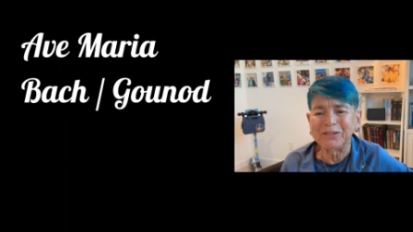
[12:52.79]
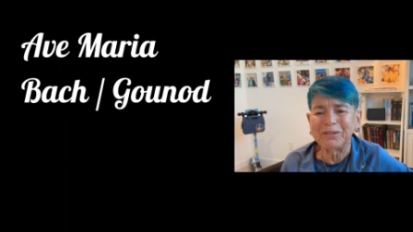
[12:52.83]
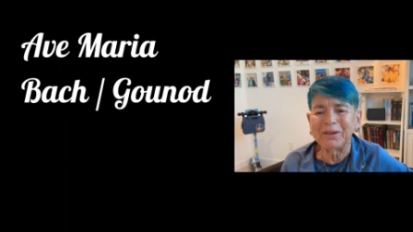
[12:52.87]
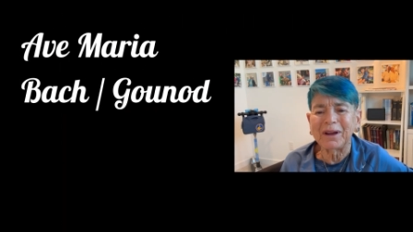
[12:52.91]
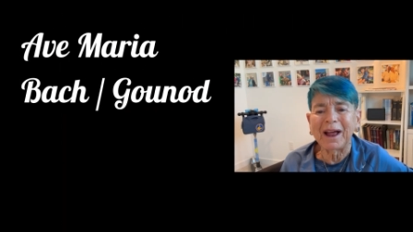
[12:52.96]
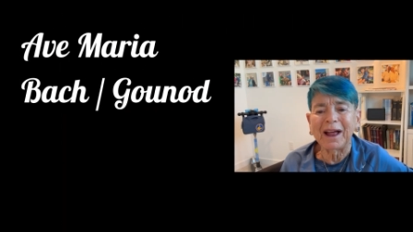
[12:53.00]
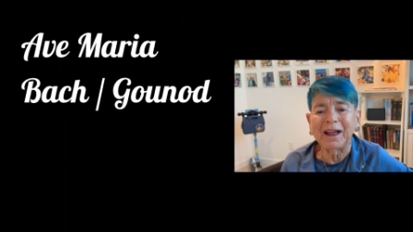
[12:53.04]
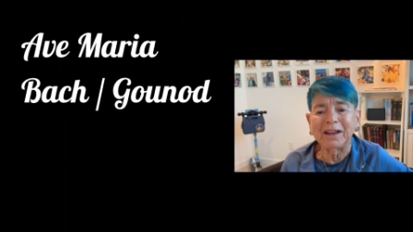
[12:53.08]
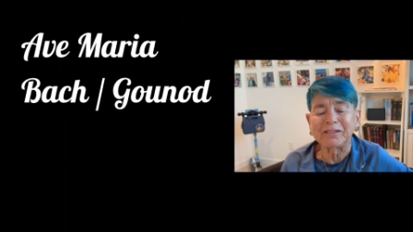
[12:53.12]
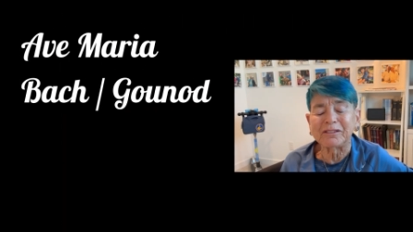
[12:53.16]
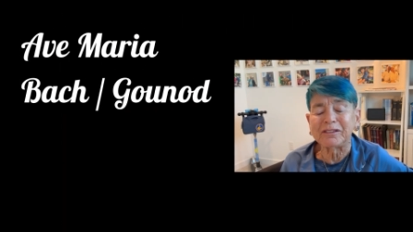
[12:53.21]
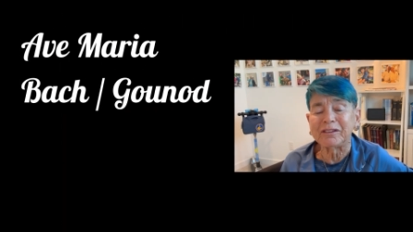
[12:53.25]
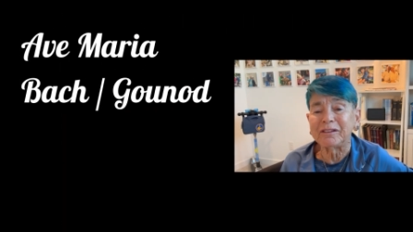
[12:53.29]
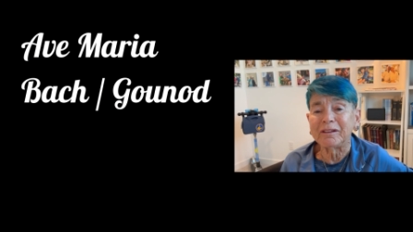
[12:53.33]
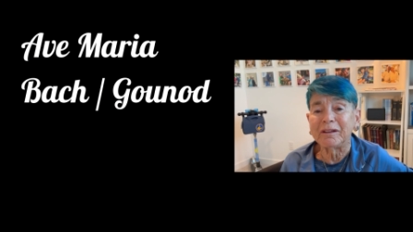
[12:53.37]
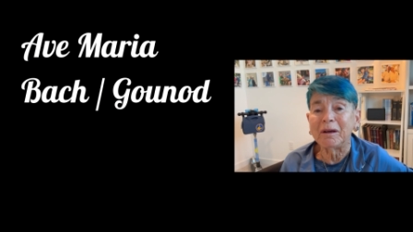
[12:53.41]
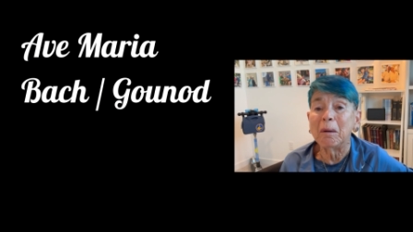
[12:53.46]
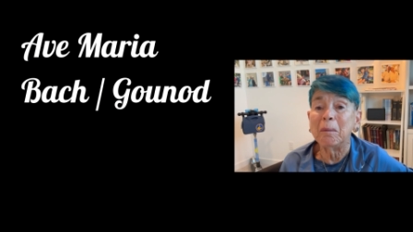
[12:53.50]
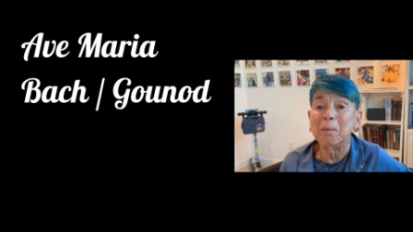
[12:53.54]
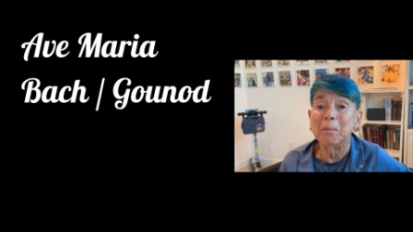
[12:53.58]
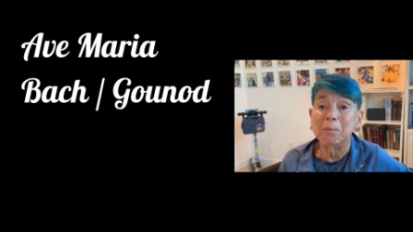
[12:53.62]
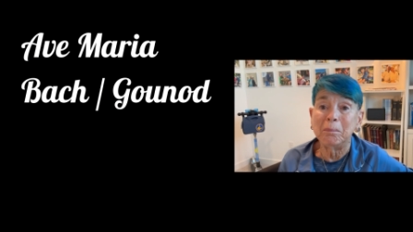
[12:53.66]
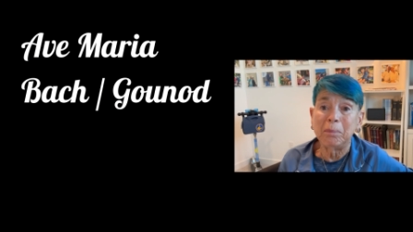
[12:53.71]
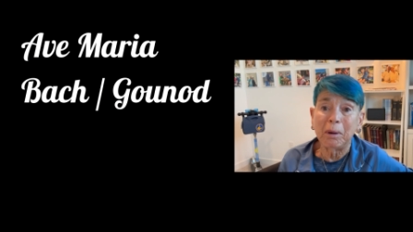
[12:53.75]
as
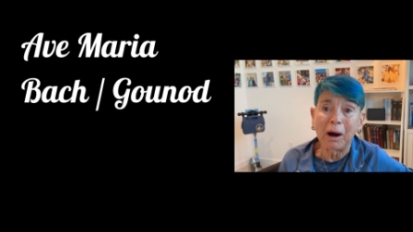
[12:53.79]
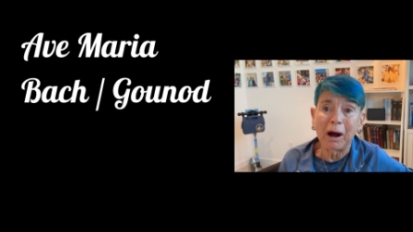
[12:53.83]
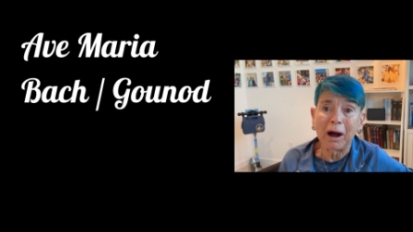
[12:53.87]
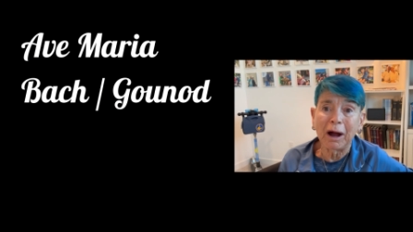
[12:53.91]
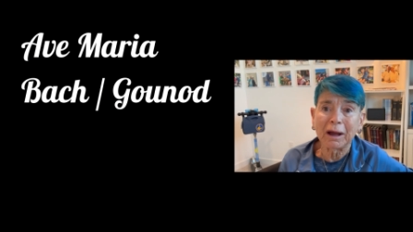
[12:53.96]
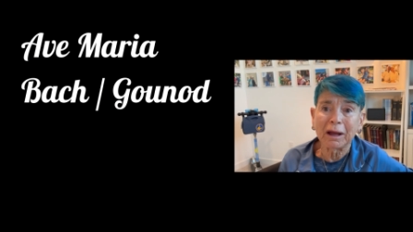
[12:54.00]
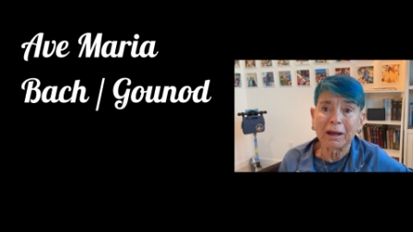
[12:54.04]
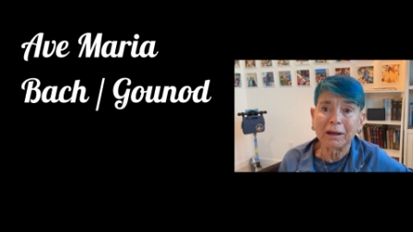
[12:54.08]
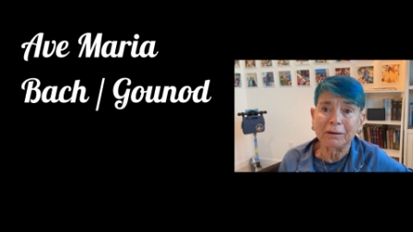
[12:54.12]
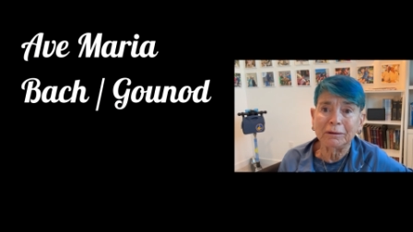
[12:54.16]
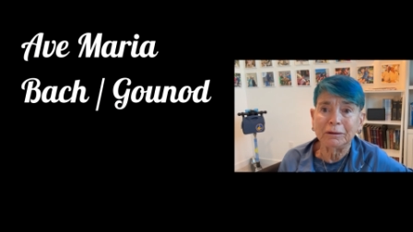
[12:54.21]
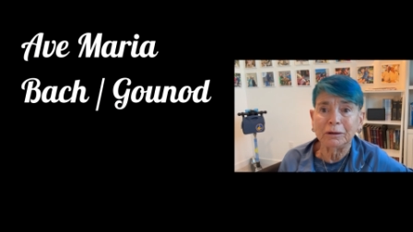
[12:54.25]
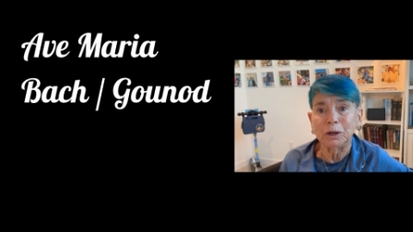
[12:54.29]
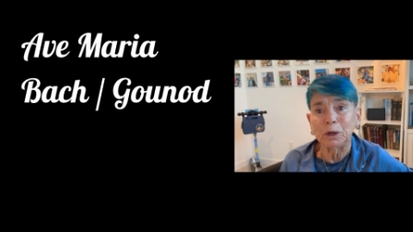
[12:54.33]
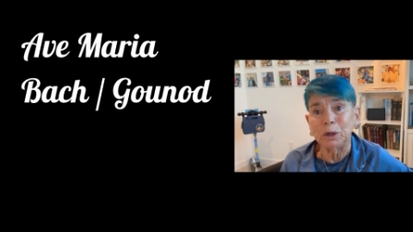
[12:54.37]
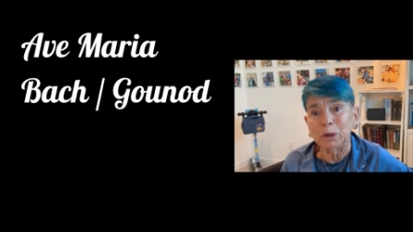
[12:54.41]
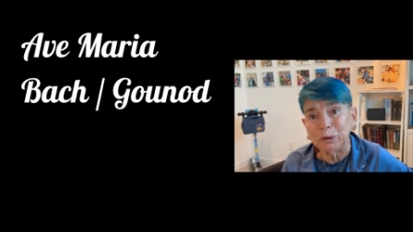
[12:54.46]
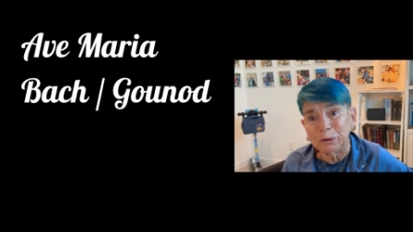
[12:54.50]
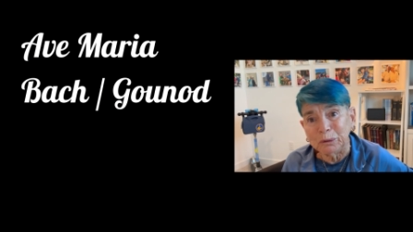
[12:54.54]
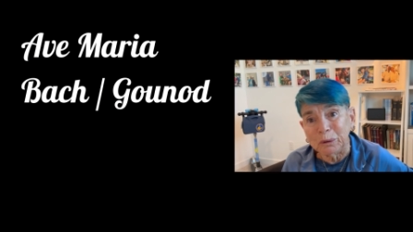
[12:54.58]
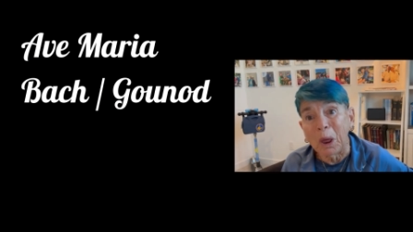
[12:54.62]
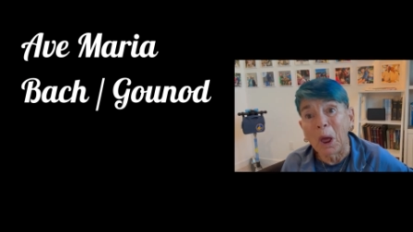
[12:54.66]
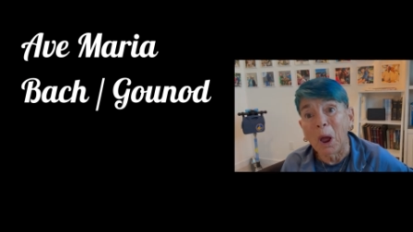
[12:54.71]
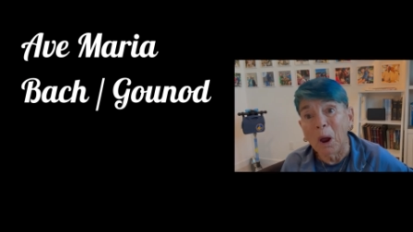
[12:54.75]
Bach
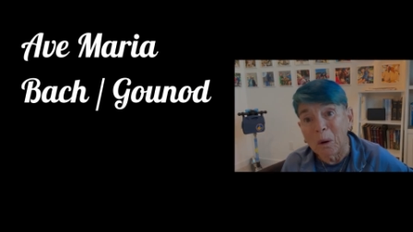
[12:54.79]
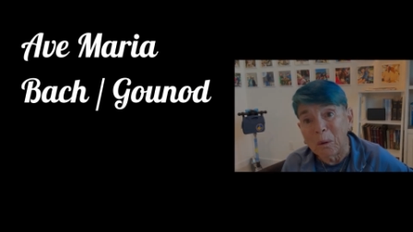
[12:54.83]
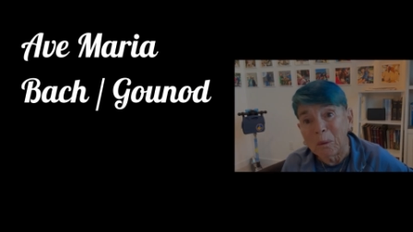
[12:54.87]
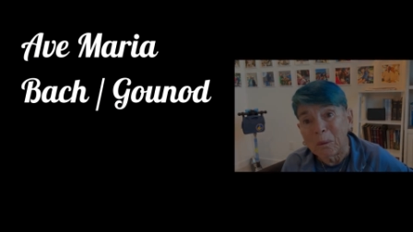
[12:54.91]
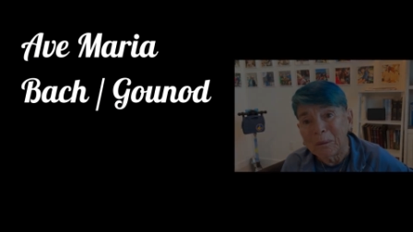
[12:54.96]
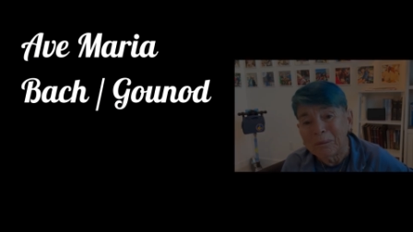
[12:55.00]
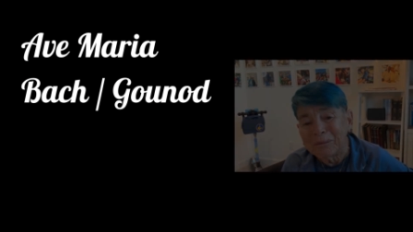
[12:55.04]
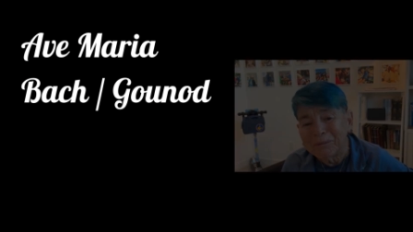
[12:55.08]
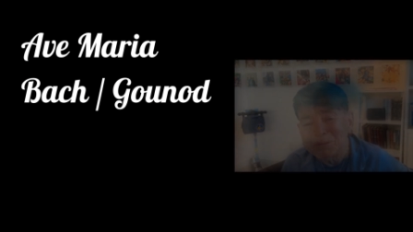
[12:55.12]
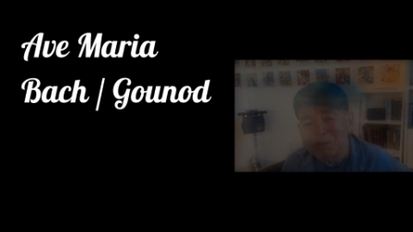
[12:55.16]
Gounod.